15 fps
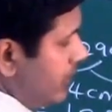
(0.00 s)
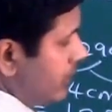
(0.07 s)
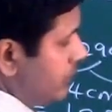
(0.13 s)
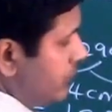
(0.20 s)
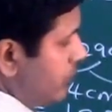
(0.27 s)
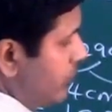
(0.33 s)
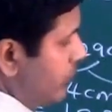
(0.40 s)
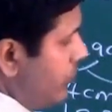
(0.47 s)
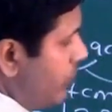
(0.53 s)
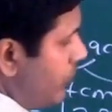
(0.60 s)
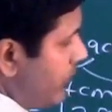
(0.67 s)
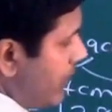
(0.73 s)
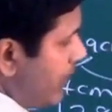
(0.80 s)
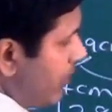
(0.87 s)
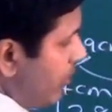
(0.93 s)
So you
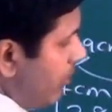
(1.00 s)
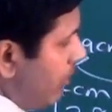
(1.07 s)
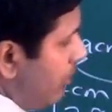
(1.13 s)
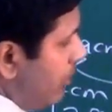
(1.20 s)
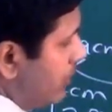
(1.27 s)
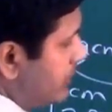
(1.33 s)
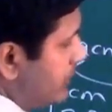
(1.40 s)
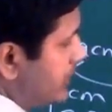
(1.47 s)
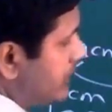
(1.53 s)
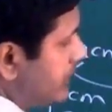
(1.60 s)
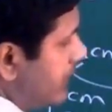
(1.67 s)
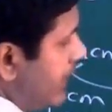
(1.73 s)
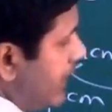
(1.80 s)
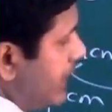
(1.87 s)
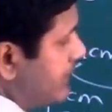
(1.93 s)
know that all these
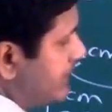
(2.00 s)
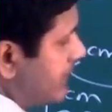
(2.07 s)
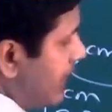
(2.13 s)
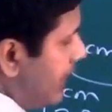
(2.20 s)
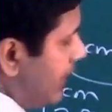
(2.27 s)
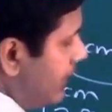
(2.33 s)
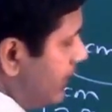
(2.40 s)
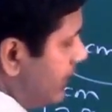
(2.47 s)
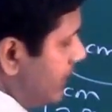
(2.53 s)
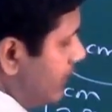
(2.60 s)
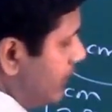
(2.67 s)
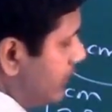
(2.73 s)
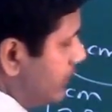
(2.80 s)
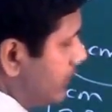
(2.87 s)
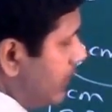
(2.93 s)
lines are
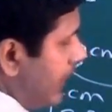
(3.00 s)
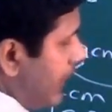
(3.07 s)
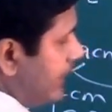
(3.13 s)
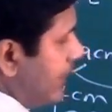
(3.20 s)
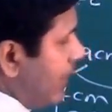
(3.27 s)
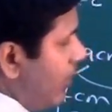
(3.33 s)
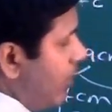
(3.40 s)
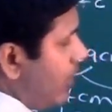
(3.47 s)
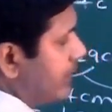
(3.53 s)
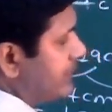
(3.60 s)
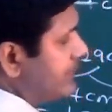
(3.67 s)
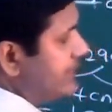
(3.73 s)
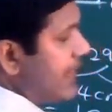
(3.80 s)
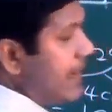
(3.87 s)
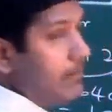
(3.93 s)
saying they're all the
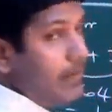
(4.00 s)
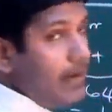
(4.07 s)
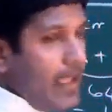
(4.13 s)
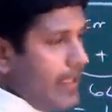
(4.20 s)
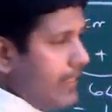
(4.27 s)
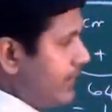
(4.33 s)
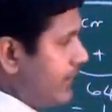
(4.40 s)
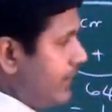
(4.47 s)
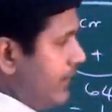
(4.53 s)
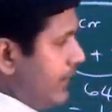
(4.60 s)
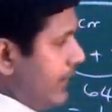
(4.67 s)
same length.